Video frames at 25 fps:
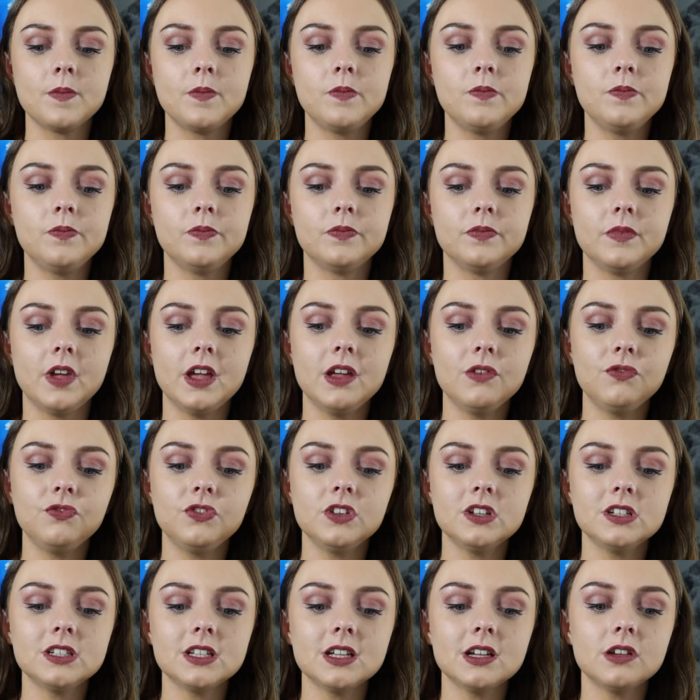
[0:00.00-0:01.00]
it
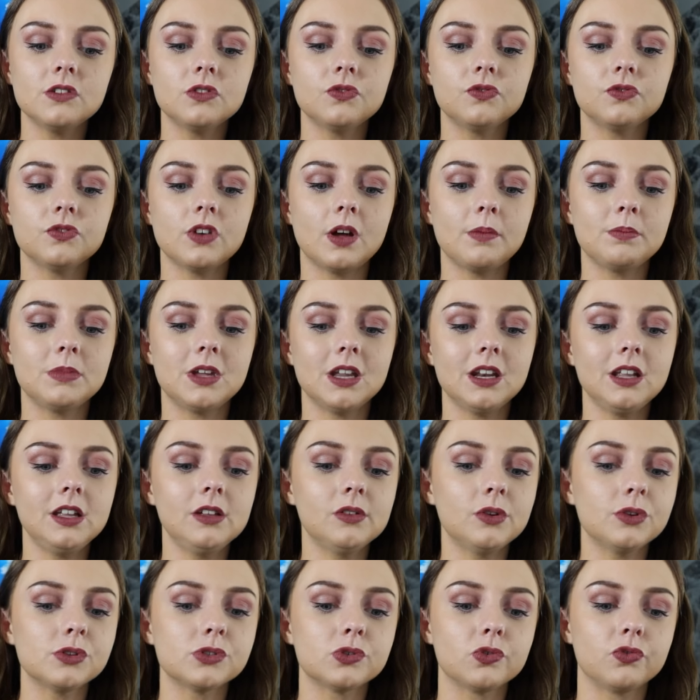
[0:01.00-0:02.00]
feels like I'm getting
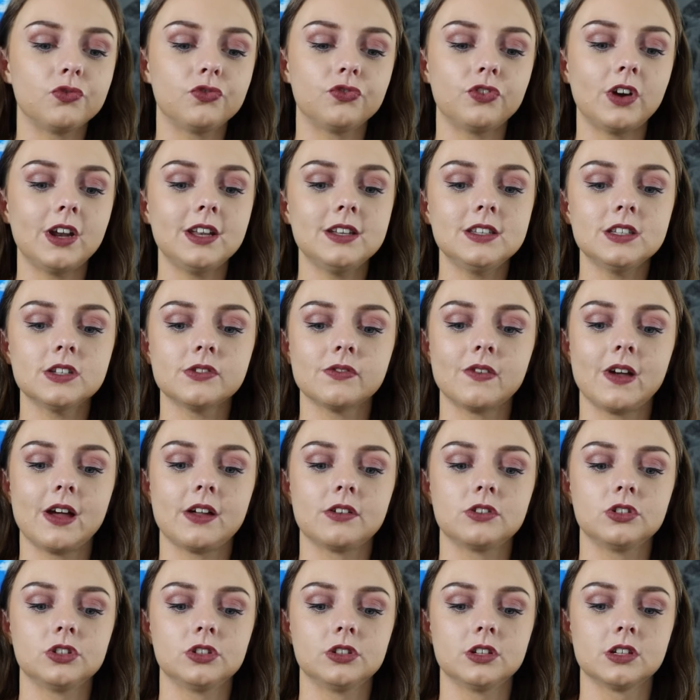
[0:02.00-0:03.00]
lots of friends
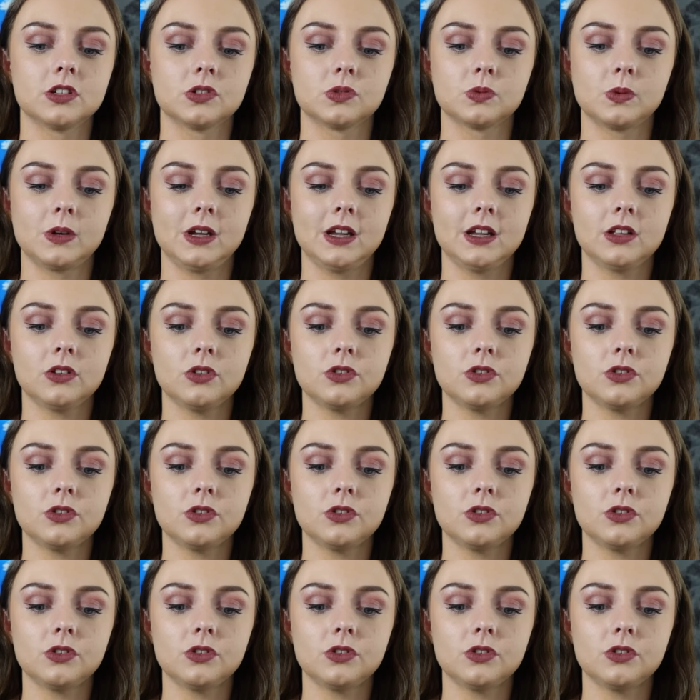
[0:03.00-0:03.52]
around you this week,